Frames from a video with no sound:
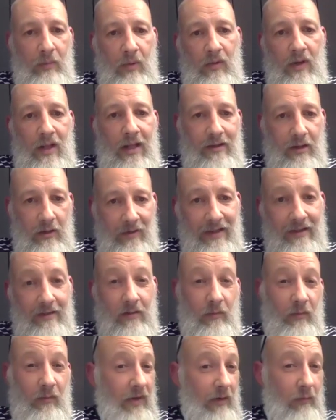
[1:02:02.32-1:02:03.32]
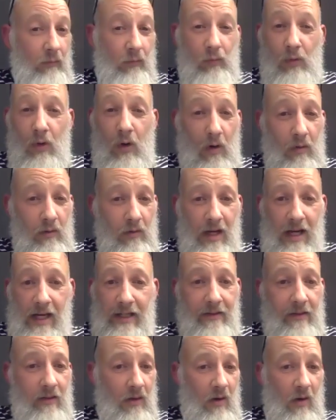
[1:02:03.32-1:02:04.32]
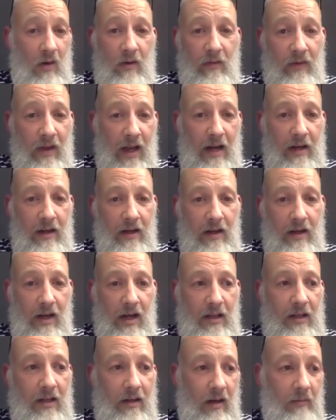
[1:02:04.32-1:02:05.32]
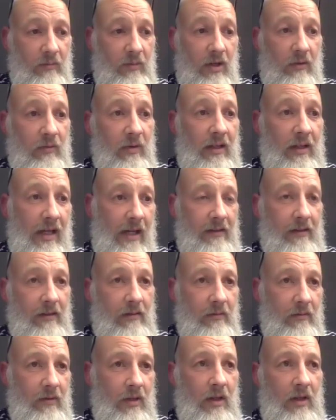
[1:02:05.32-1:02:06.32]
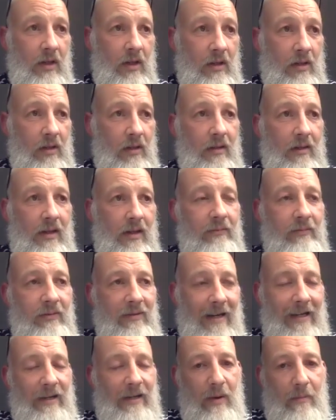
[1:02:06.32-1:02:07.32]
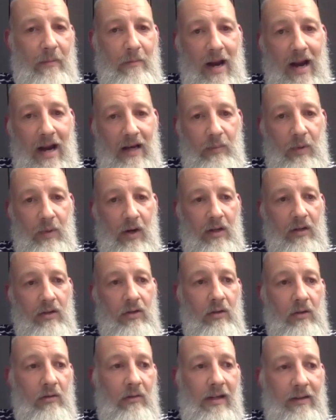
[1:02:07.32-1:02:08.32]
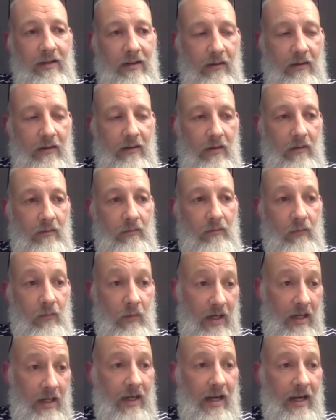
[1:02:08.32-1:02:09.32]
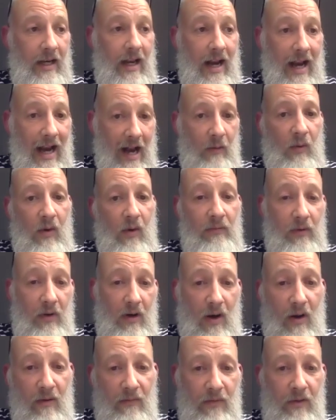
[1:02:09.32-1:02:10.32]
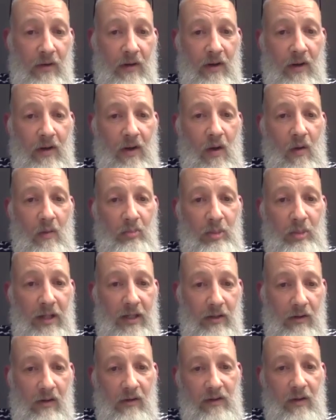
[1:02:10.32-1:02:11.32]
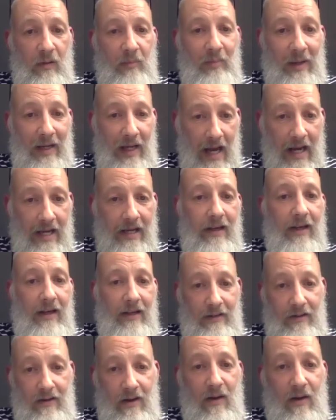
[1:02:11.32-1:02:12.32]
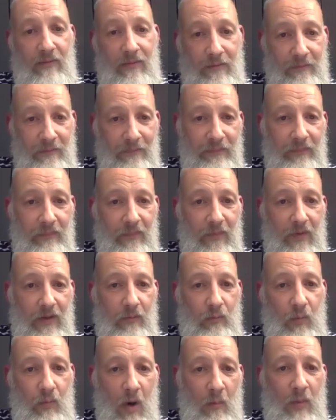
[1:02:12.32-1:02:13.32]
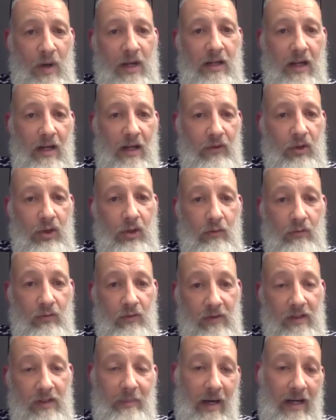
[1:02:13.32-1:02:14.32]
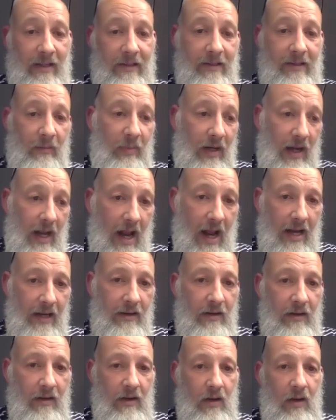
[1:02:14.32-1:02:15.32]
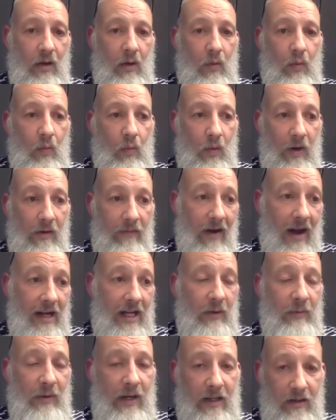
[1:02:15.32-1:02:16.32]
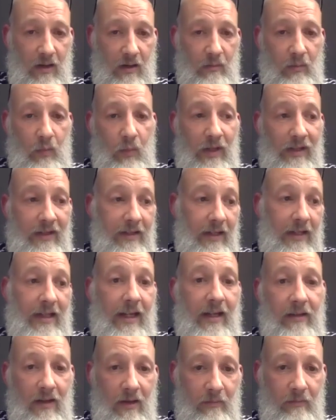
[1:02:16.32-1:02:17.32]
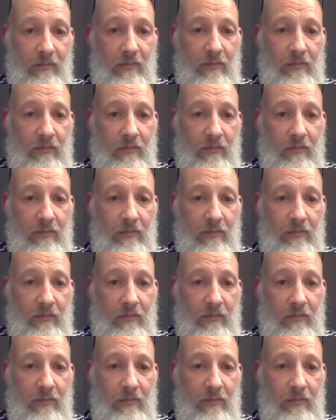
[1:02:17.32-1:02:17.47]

that are doing something wrong it's no. not that i'm doing this this will sound a bit mad but i do this really out of love because play is love when we give children space to play we're valuing them we're seeing them